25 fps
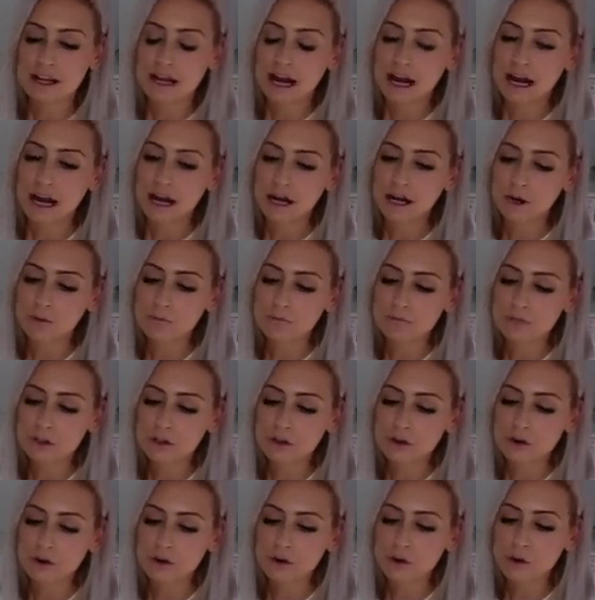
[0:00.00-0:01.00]

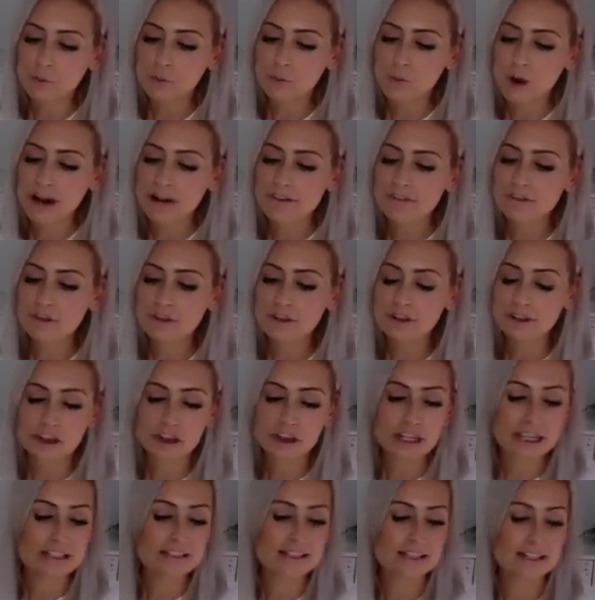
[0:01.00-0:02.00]
One of the
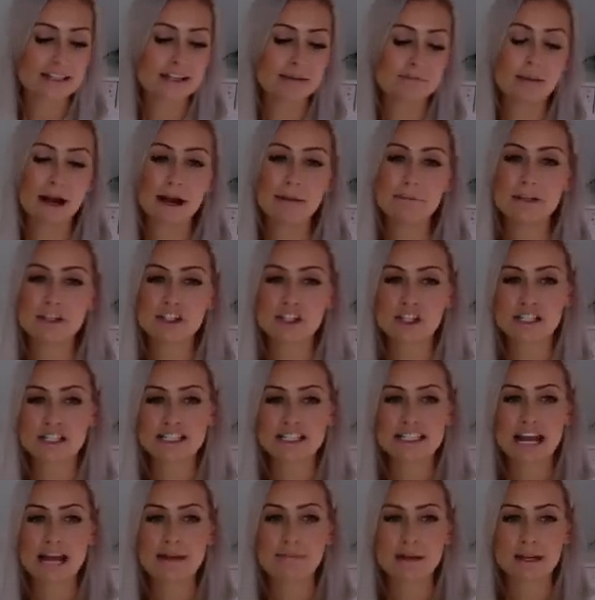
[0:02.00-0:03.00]
things that in my mission
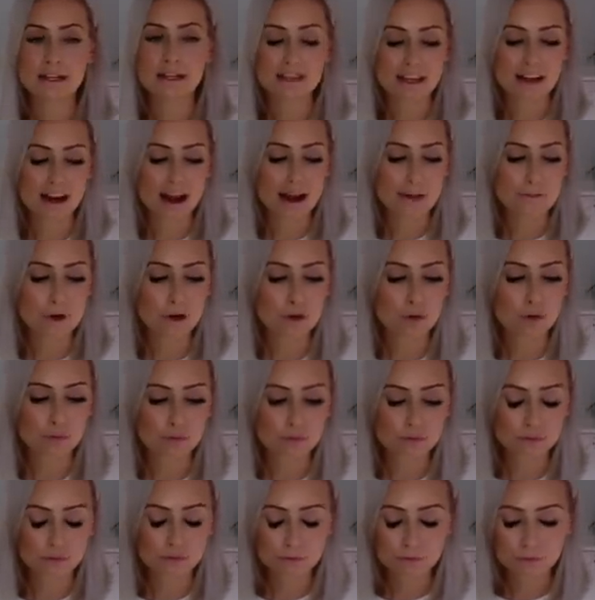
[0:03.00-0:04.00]
statement that I'm
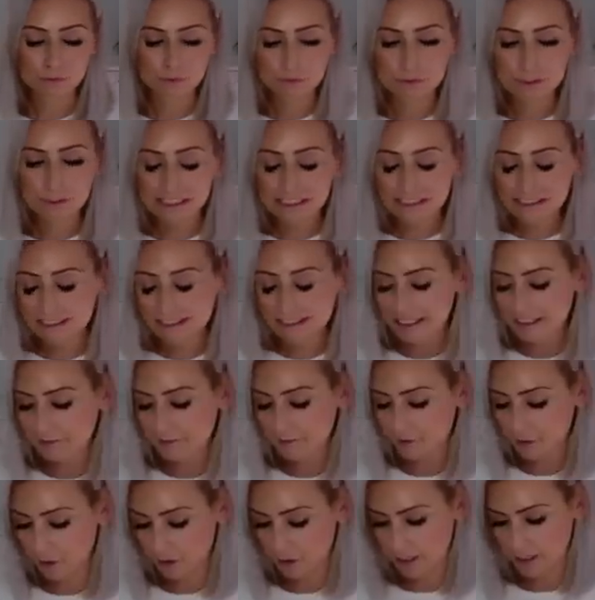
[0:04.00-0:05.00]
really
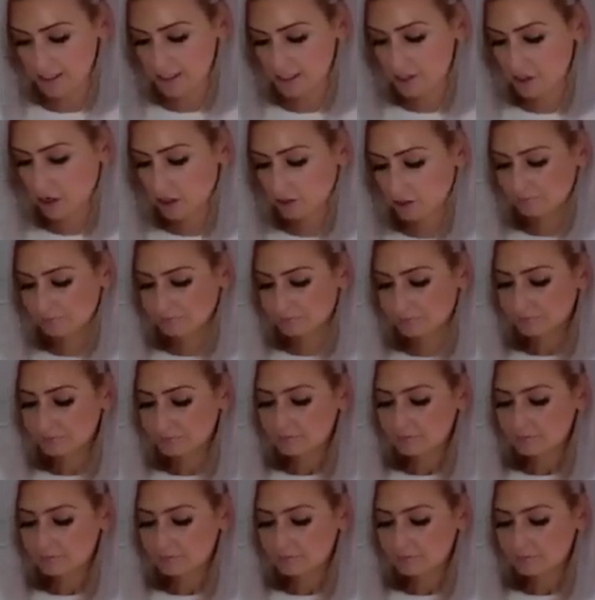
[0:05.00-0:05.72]
focused on,